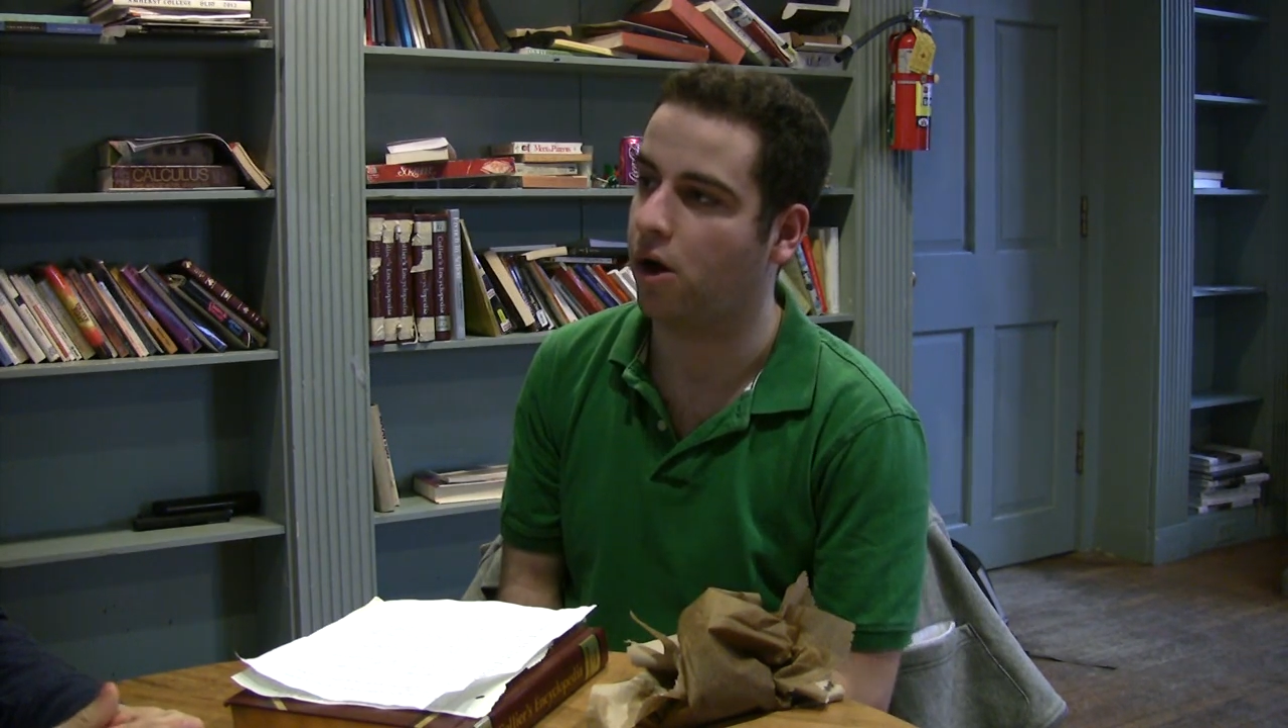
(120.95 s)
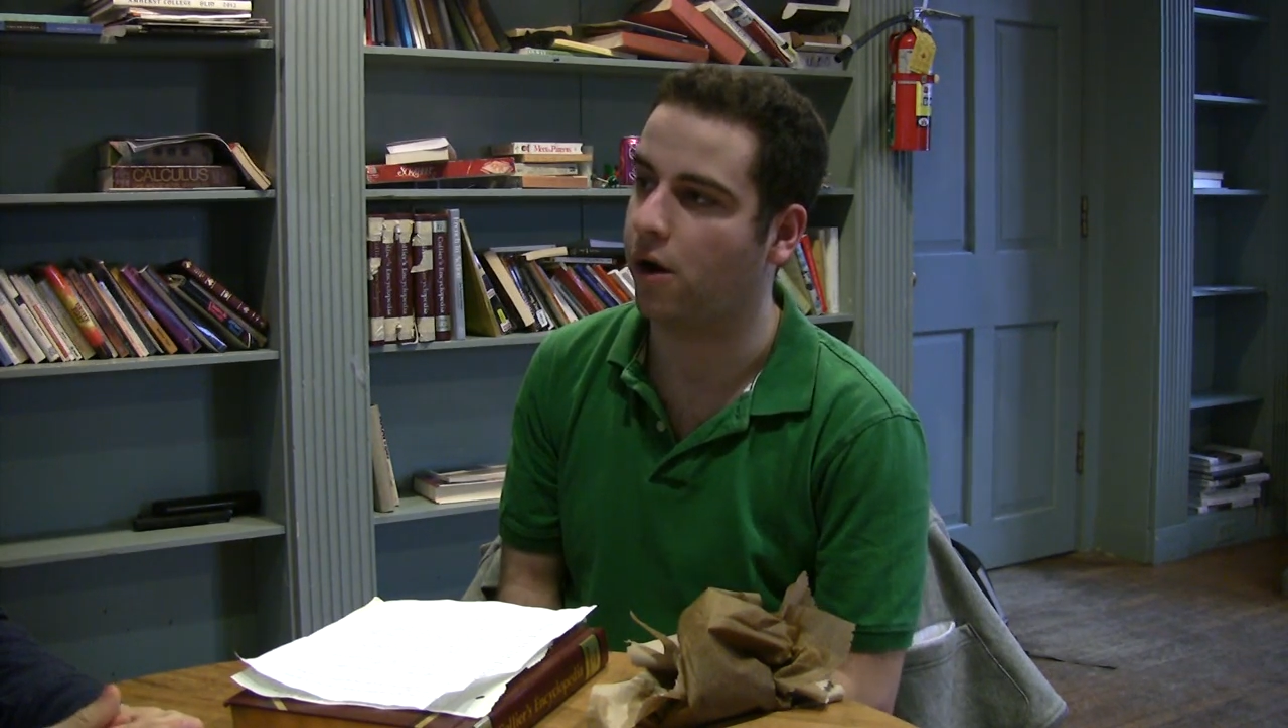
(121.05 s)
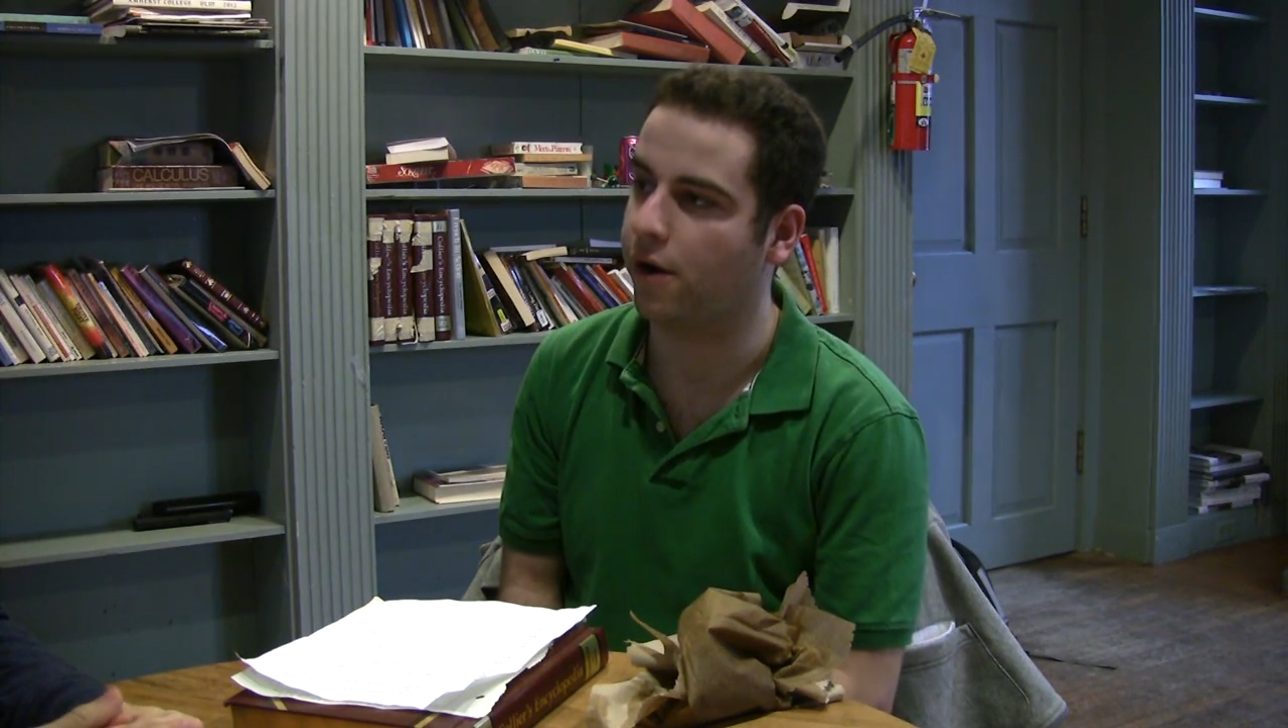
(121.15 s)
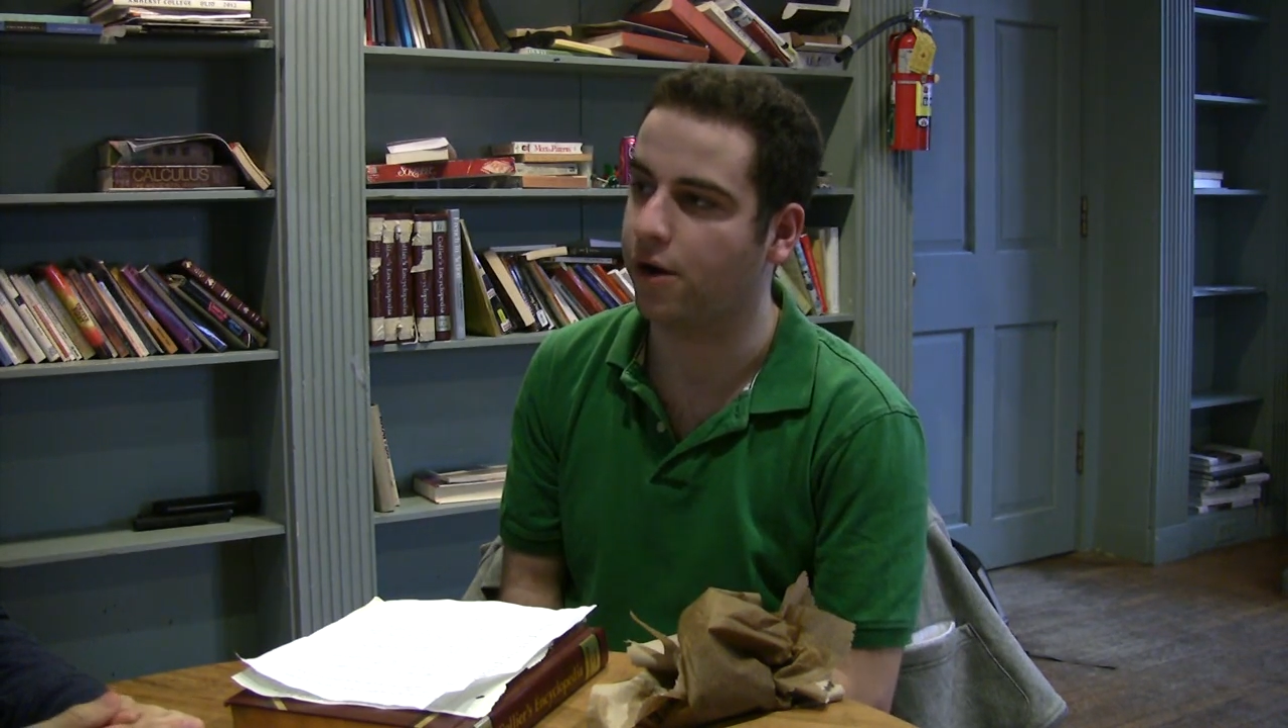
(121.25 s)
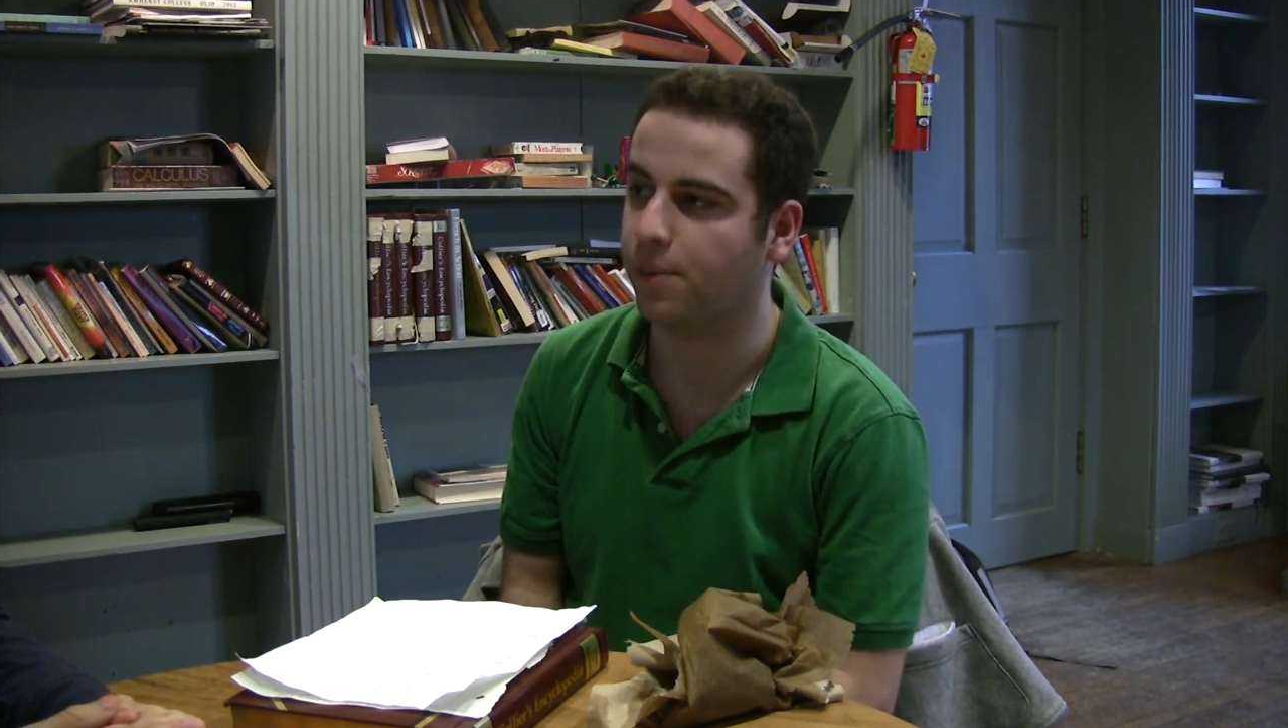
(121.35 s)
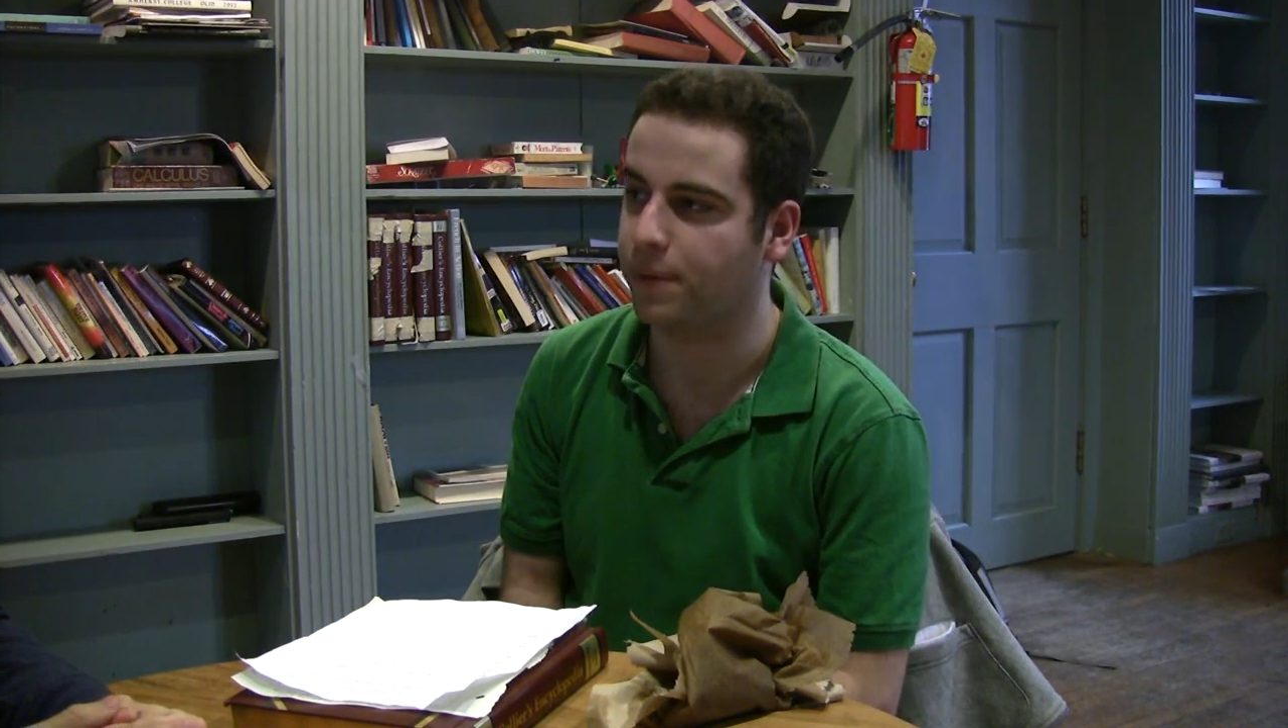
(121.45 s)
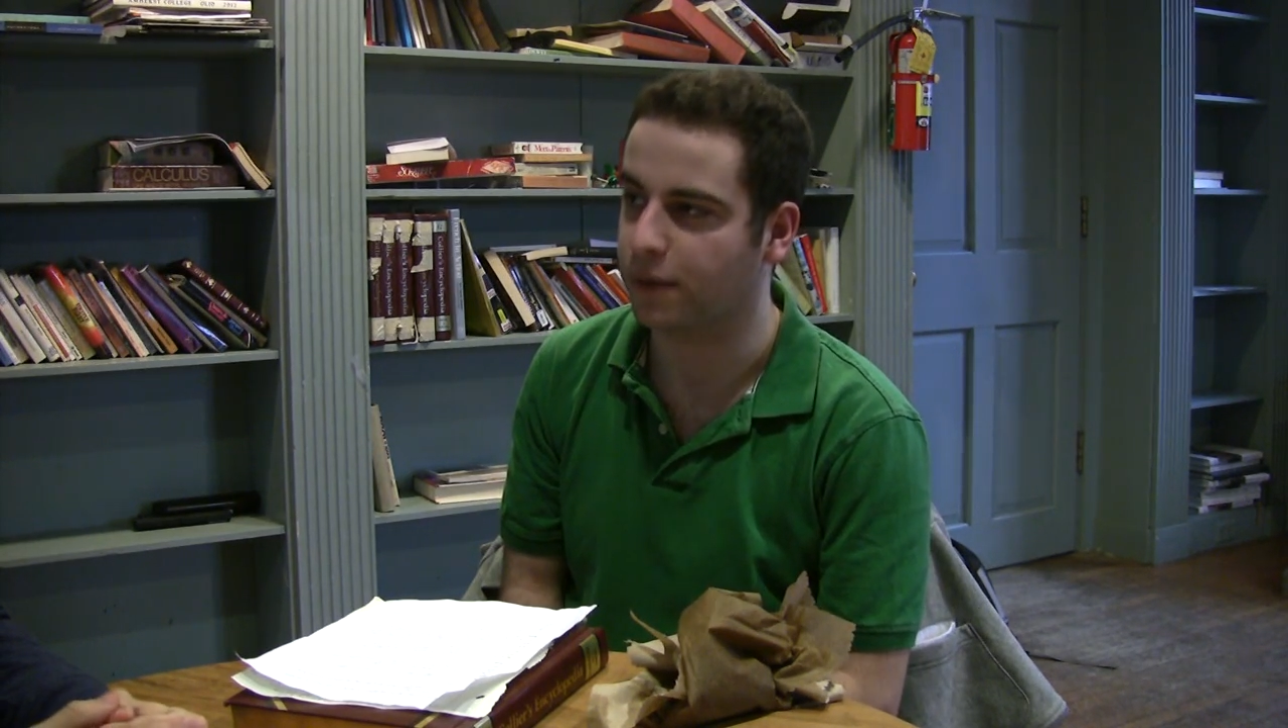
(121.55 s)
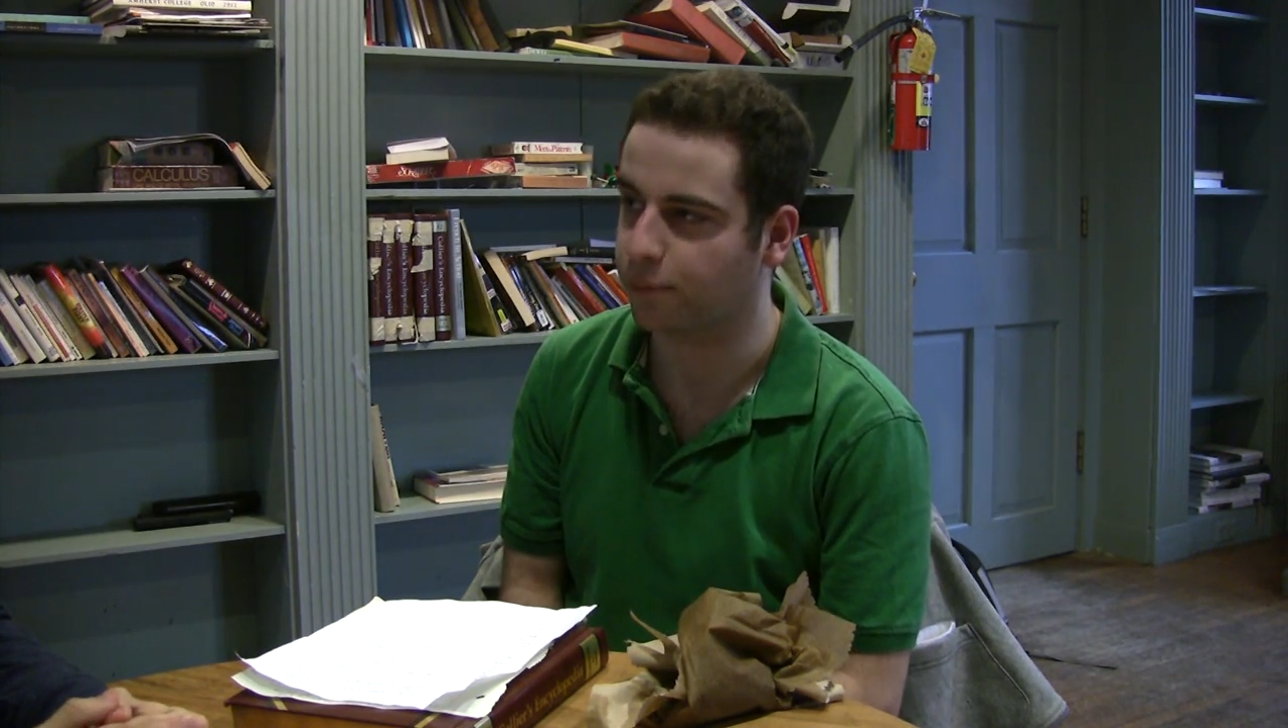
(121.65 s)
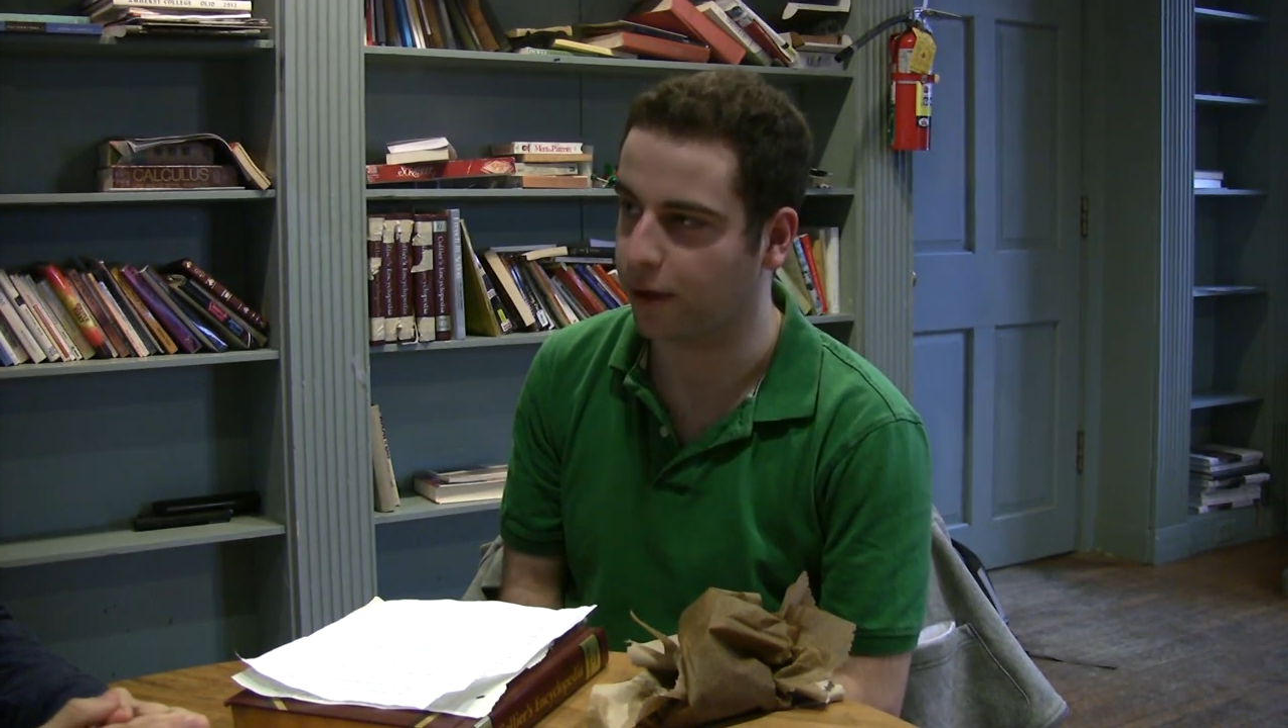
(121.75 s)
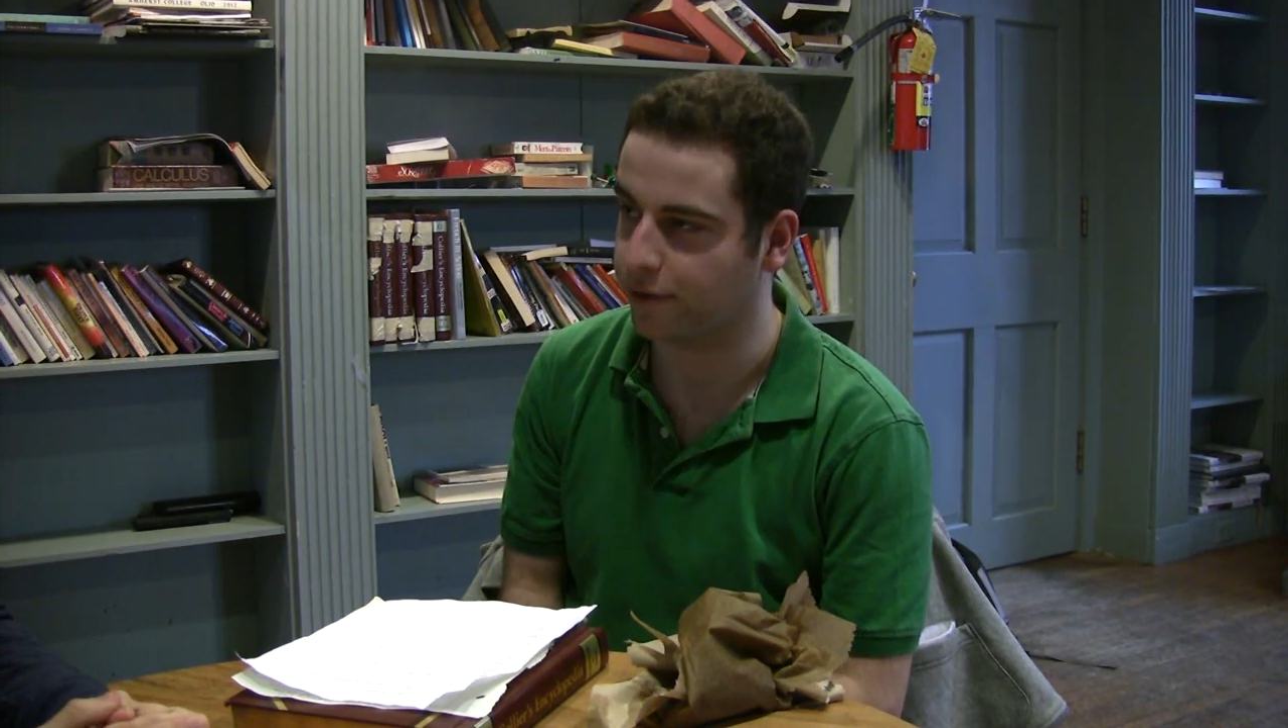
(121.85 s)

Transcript: are a big